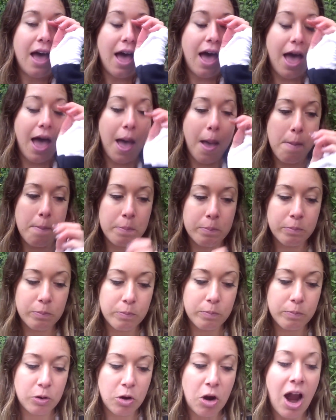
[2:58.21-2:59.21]
Um,
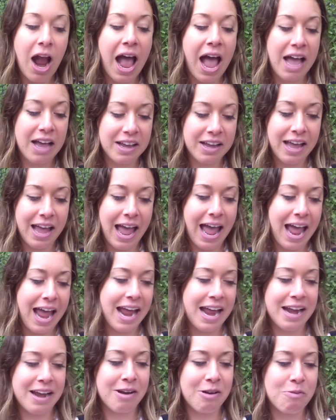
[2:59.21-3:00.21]
Cragg
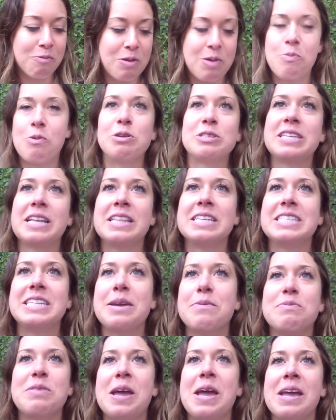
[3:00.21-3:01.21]
and we both said the
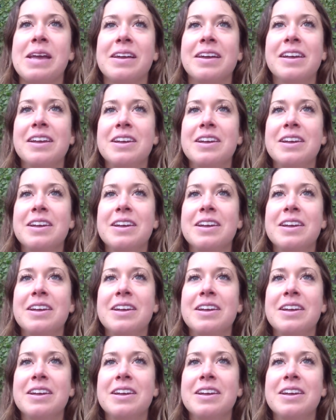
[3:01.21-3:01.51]
same thing.